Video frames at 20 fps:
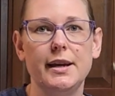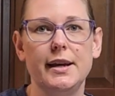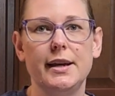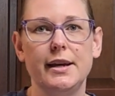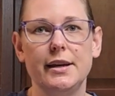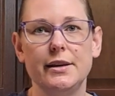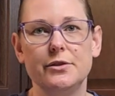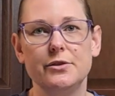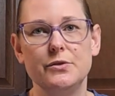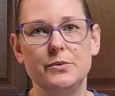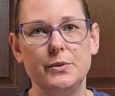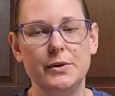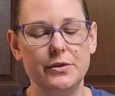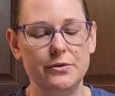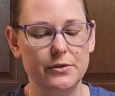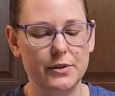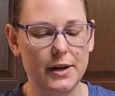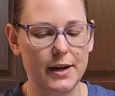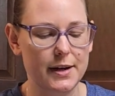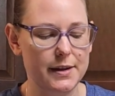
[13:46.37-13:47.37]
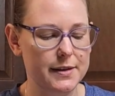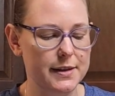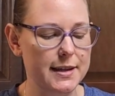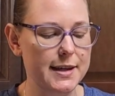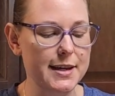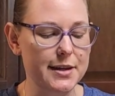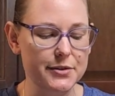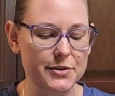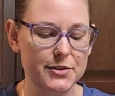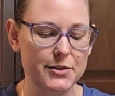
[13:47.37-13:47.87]
And we've got the
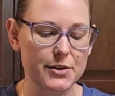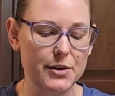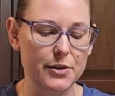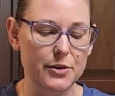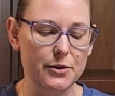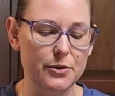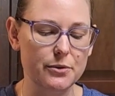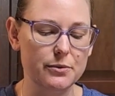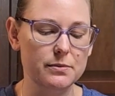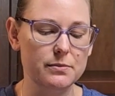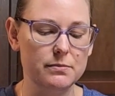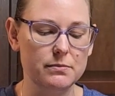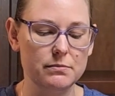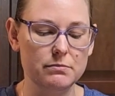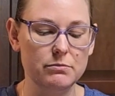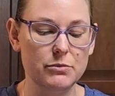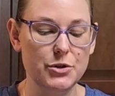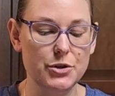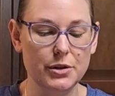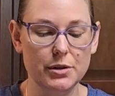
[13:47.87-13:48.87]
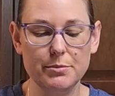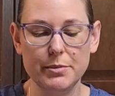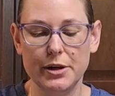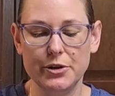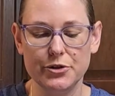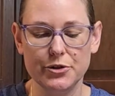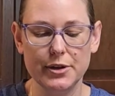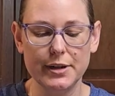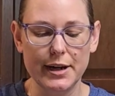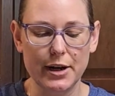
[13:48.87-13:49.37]
yeast, so you can
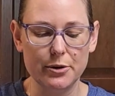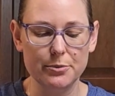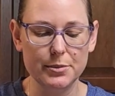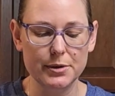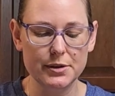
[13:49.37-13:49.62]
measure it out,